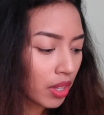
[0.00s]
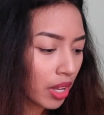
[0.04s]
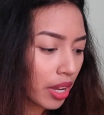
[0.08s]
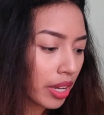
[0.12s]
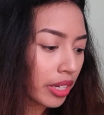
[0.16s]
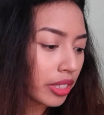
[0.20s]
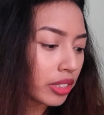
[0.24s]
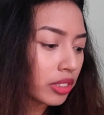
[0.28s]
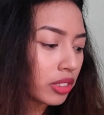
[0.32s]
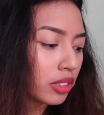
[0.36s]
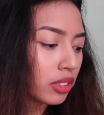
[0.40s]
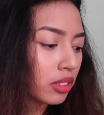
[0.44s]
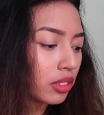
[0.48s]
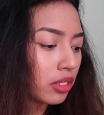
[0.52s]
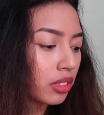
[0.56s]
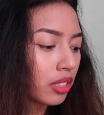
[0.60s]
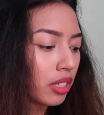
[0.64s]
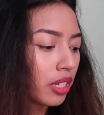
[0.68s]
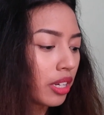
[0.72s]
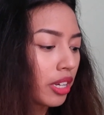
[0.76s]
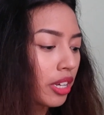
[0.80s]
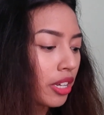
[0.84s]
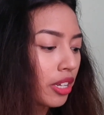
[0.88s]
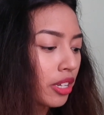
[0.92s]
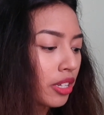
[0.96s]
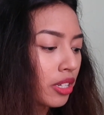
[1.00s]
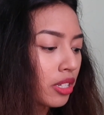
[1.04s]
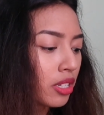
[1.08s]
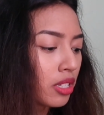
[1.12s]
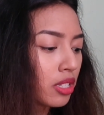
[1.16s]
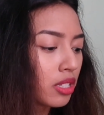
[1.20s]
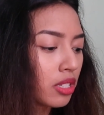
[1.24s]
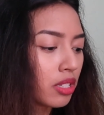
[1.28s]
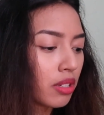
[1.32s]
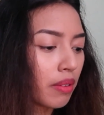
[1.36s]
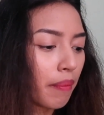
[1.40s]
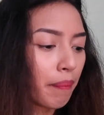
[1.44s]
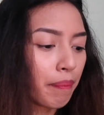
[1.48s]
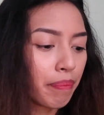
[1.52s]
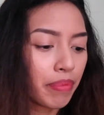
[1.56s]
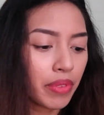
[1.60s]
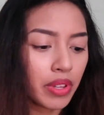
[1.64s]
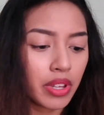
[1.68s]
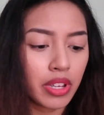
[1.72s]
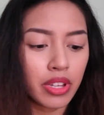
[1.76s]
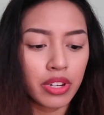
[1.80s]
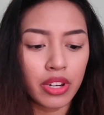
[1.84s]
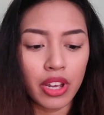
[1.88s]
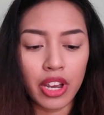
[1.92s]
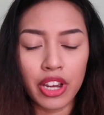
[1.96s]
Next is
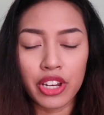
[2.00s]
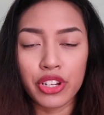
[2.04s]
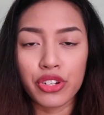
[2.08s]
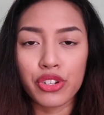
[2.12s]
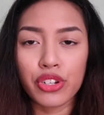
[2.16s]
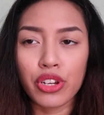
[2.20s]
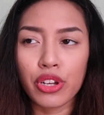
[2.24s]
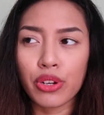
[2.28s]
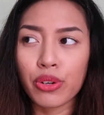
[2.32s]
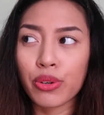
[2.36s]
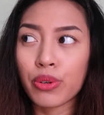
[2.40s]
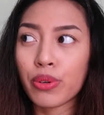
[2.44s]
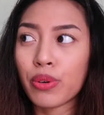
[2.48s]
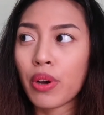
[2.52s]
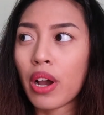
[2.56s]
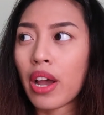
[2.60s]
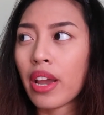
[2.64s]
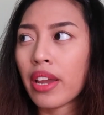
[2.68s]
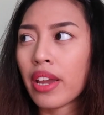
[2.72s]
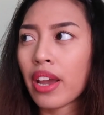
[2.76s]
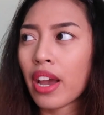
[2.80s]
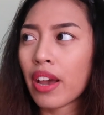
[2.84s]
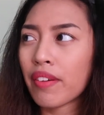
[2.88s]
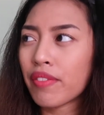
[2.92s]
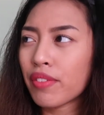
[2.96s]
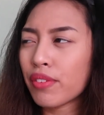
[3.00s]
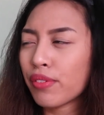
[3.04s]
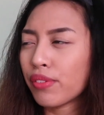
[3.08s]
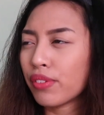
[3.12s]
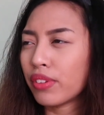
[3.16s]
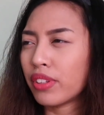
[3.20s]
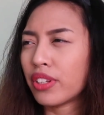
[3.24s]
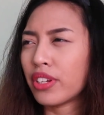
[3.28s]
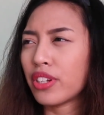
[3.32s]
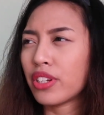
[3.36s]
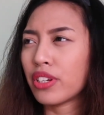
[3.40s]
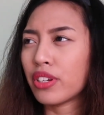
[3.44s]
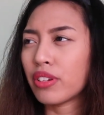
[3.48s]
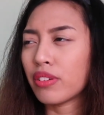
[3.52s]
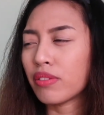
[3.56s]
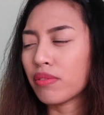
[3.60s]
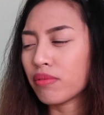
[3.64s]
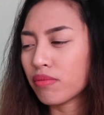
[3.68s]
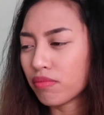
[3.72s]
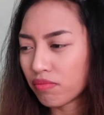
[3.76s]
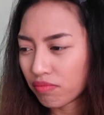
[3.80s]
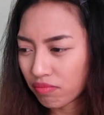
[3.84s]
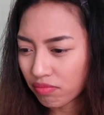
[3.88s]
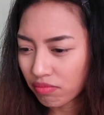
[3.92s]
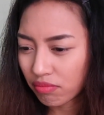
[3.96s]
an eyeshadow. I haven't really
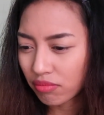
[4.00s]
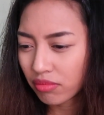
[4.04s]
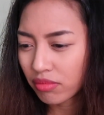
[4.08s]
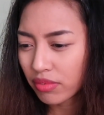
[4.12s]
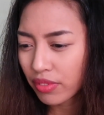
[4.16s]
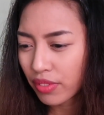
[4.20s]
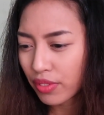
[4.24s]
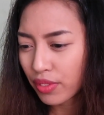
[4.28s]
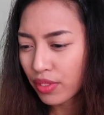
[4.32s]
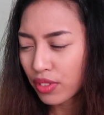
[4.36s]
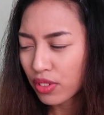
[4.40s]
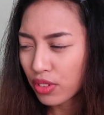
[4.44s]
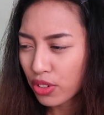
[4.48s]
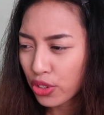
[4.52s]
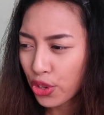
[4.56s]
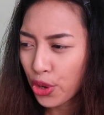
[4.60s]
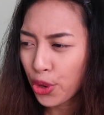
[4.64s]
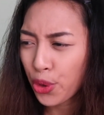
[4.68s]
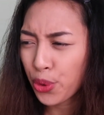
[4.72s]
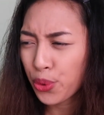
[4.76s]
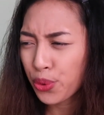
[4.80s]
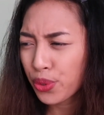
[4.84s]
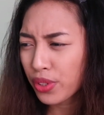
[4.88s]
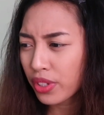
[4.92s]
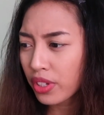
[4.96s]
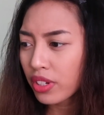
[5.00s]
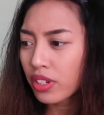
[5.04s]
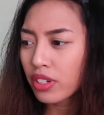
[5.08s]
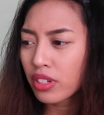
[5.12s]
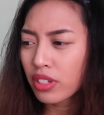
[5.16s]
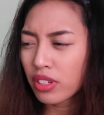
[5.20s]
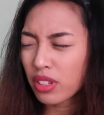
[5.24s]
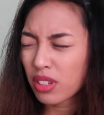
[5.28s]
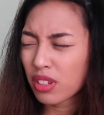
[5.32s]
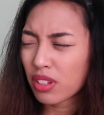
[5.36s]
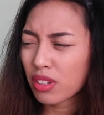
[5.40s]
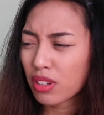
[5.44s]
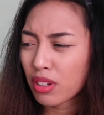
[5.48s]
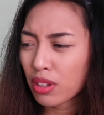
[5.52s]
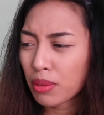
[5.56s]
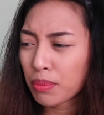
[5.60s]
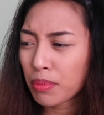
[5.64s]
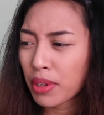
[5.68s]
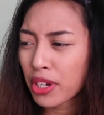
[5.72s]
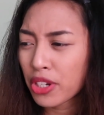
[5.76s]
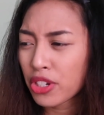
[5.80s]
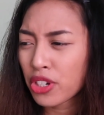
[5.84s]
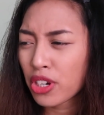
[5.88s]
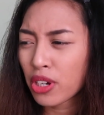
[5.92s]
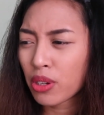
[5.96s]
used this on
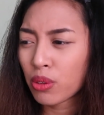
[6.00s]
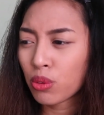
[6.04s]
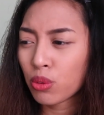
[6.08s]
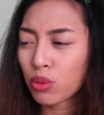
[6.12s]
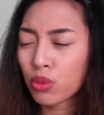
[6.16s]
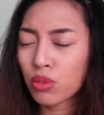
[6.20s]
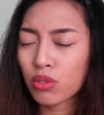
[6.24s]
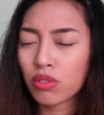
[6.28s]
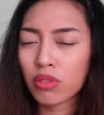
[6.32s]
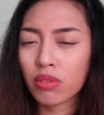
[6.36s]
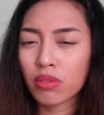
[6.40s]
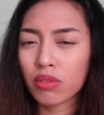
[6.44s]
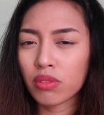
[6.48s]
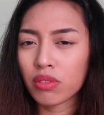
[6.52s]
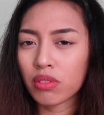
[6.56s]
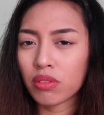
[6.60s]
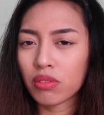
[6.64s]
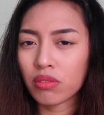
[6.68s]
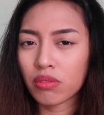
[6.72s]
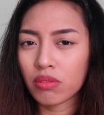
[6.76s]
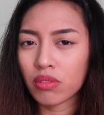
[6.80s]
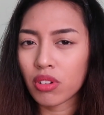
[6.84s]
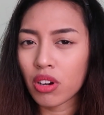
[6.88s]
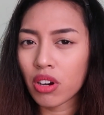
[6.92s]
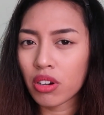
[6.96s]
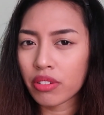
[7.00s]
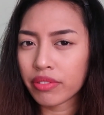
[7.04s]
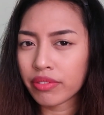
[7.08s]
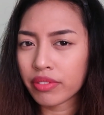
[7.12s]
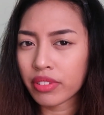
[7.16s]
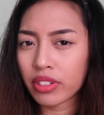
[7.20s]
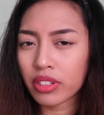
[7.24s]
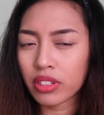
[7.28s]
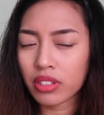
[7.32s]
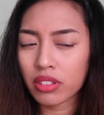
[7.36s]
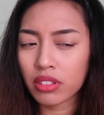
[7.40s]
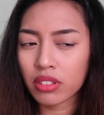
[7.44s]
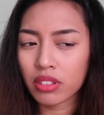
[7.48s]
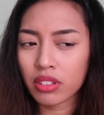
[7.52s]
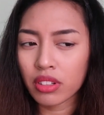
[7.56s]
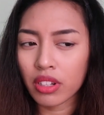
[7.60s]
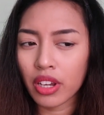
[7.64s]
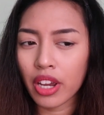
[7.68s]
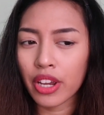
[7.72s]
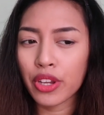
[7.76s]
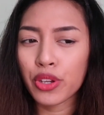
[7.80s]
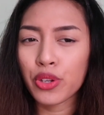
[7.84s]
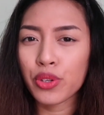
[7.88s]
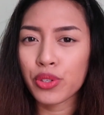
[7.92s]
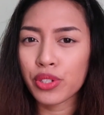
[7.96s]
my channel often.
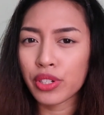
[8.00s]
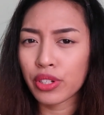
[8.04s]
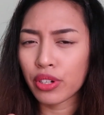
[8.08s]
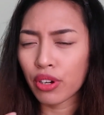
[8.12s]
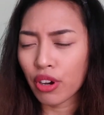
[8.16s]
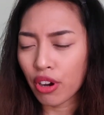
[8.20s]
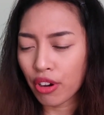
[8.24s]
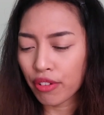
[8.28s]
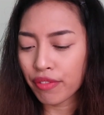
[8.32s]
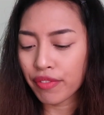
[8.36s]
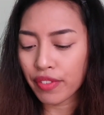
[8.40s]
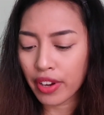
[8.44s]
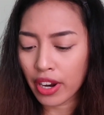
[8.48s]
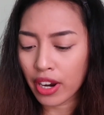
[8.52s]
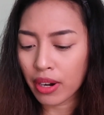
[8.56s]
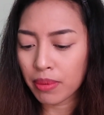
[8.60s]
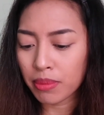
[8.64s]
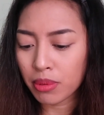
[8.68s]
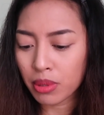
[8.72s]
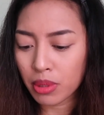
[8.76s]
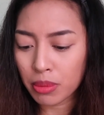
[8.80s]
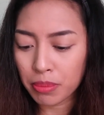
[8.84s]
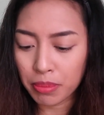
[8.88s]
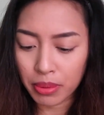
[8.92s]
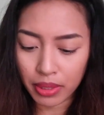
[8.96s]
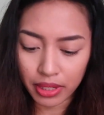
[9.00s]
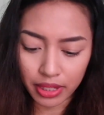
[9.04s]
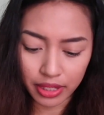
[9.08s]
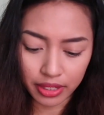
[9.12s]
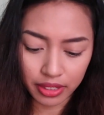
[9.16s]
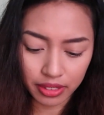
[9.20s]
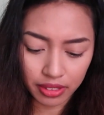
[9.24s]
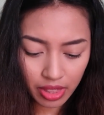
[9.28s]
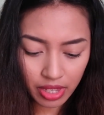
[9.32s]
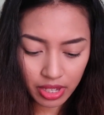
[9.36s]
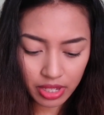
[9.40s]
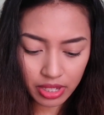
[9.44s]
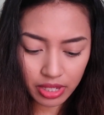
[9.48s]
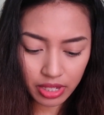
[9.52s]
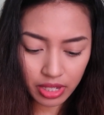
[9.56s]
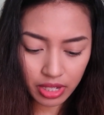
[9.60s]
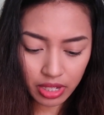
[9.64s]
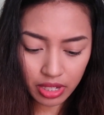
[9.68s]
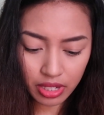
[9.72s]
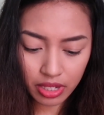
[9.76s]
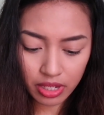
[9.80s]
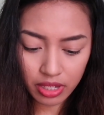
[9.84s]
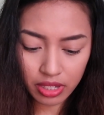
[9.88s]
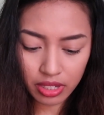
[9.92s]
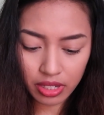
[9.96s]
I use it off camera but this
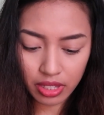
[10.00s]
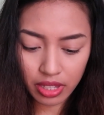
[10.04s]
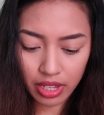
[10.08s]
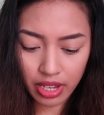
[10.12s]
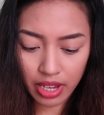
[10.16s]
is